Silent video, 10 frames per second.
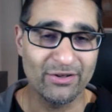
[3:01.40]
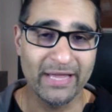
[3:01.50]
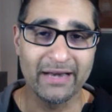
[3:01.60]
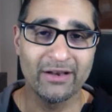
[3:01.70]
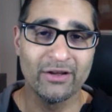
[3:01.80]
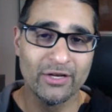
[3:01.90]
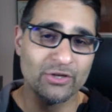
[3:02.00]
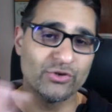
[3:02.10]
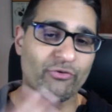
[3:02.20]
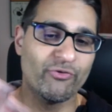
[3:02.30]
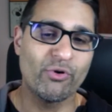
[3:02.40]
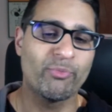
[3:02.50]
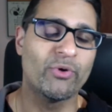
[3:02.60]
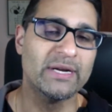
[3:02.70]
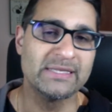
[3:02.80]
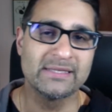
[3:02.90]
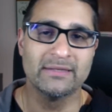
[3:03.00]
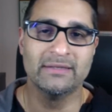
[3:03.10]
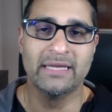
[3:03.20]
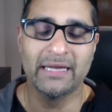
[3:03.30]
that, so 4 points
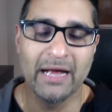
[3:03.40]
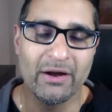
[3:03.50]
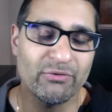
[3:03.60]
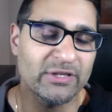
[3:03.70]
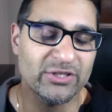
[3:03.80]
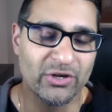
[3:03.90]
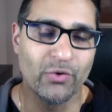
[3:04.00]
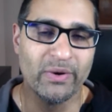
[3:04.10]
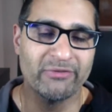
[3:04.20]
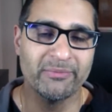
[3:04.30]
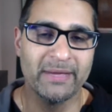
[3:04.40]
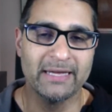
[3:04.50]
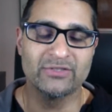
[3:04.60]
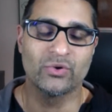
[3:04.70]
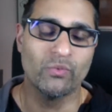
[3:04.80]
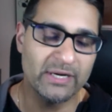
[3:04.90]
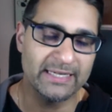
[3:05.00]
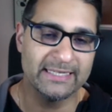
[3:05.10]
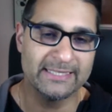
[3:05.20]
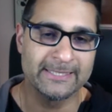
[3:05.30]
that I really took away from that. So one
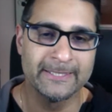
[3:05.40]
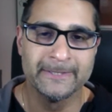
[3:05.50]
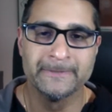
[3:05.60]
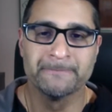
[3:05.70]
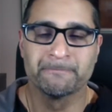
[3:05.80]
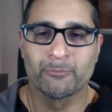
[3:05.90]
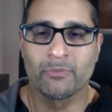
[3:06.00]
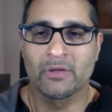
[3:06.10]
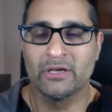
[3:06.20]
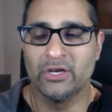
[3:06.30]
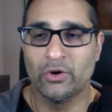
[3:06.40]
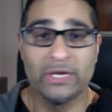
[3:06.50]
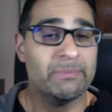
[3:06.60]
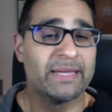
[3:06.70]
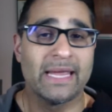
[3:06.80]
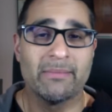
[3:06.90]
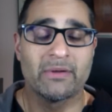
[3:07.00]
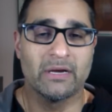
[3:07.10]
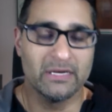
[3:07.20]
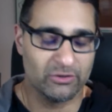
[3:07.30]
is,
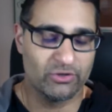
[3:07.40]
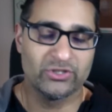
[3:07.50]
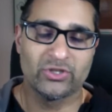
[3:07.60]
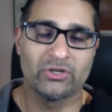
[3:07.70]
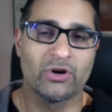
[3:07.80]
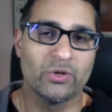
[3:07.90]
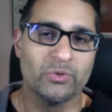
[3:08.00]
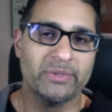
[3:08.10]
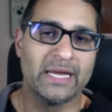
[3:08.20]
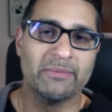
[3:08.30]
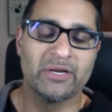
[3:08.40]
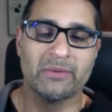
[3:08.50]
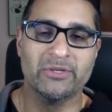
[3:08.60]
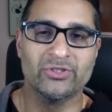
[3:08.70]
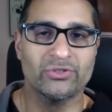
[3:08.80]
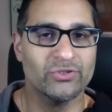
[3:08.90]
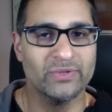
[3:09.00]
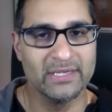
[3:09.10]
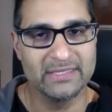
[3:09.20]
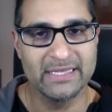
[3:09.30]
Giancarlo became the commissioner in
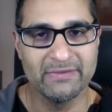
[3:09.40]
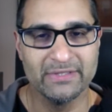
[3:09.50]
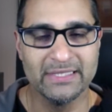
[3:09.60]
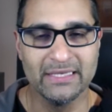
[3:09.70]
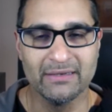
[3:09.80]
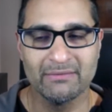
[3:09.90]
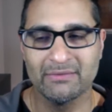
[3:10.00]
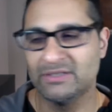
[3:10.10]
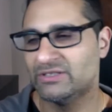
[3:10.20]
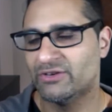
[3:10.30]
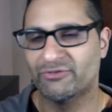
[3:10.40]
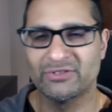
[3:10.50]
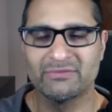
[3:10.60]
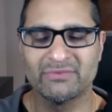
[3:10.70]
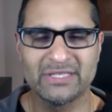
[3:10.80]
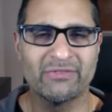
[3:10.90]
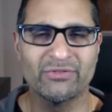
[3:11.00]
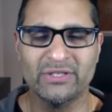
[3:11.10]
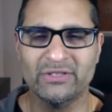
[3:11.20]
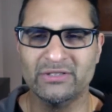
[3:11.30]
2017. He was there for several
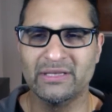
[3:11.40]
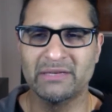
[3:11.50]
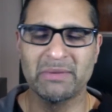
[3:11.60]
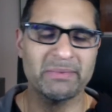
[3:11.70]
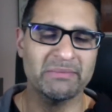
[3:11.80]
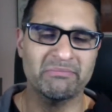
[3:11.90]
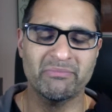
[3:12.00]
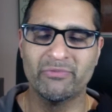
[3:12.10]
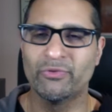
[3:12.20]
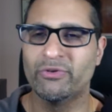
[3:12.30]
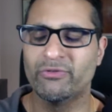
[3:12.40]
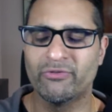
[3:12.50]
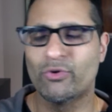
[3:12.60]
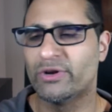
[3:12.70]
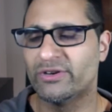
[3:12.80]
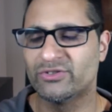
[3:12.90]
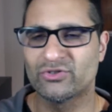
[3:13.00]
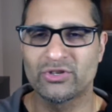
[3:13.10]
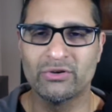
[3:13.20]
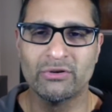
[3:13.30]
years, I think, maybe 3 or 4 years or
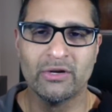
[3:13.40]
so.